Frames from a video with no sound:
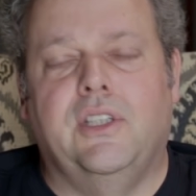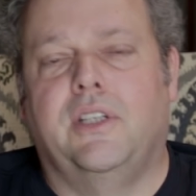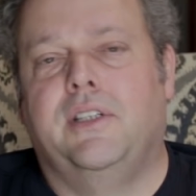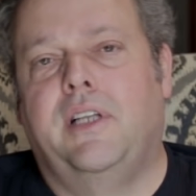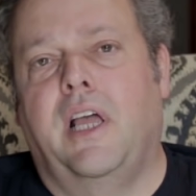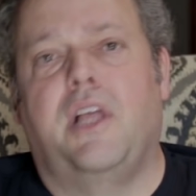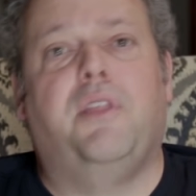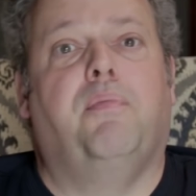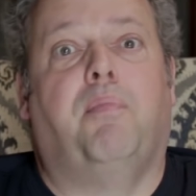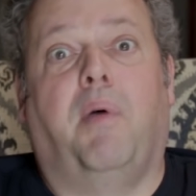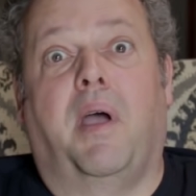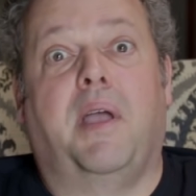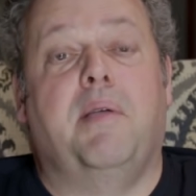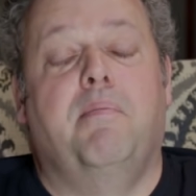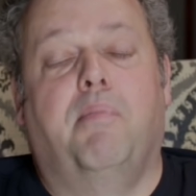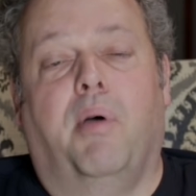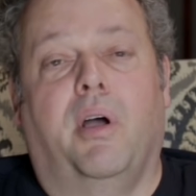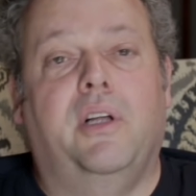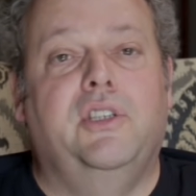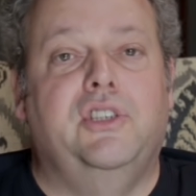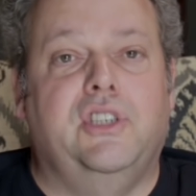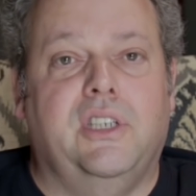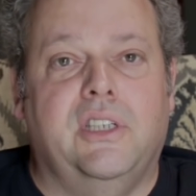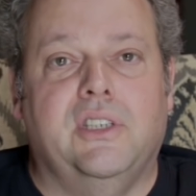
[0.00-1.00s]
the Death by
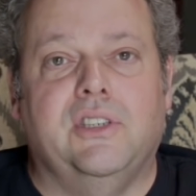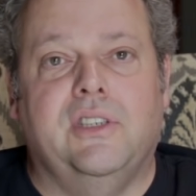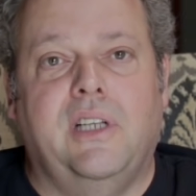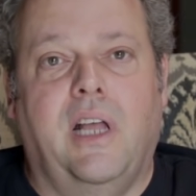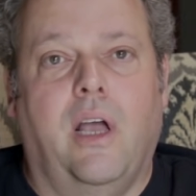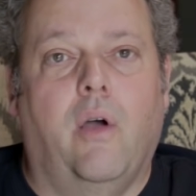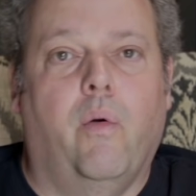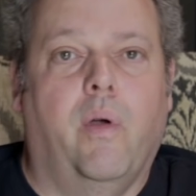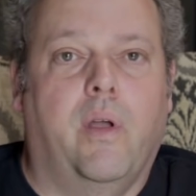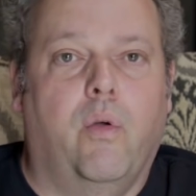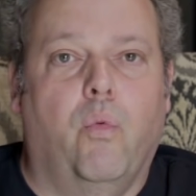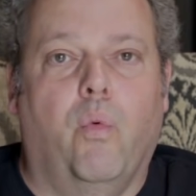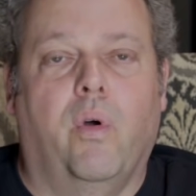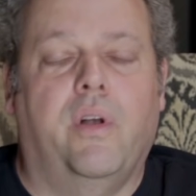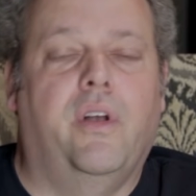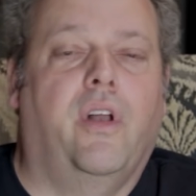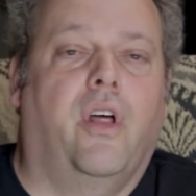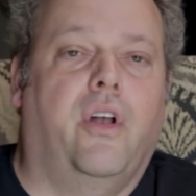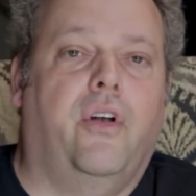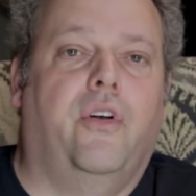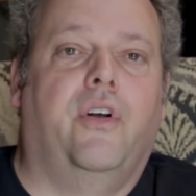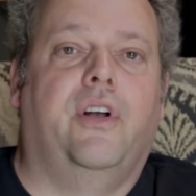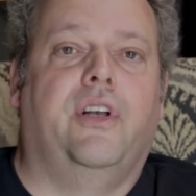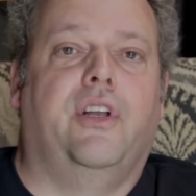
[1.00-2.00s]
Bunjie, is now a
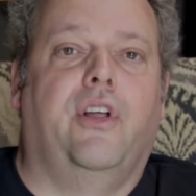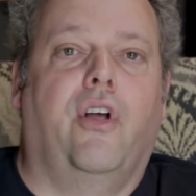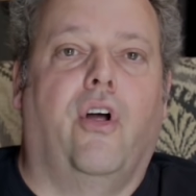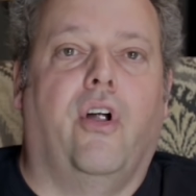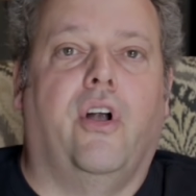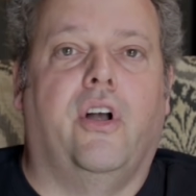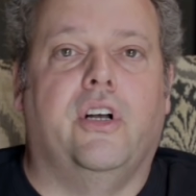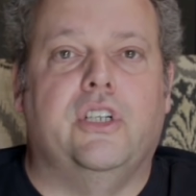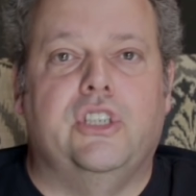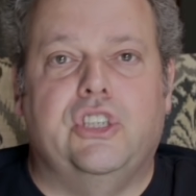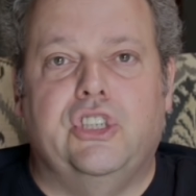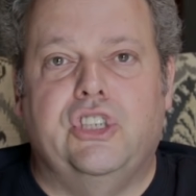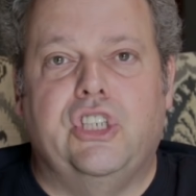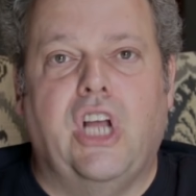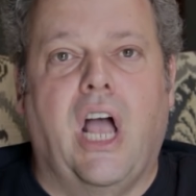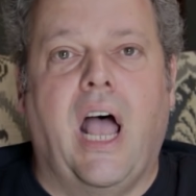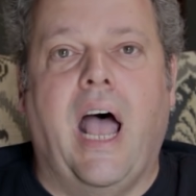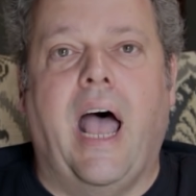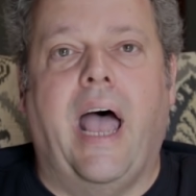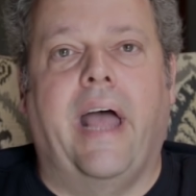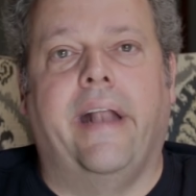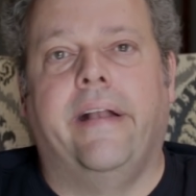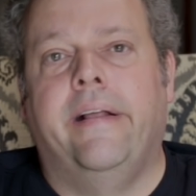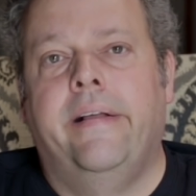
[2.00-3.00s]
100-yard
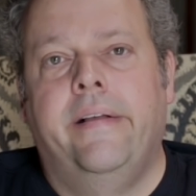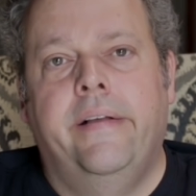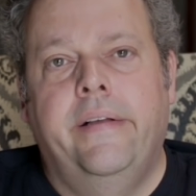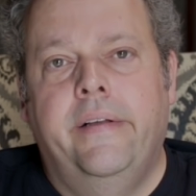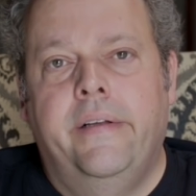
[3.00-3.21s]
shot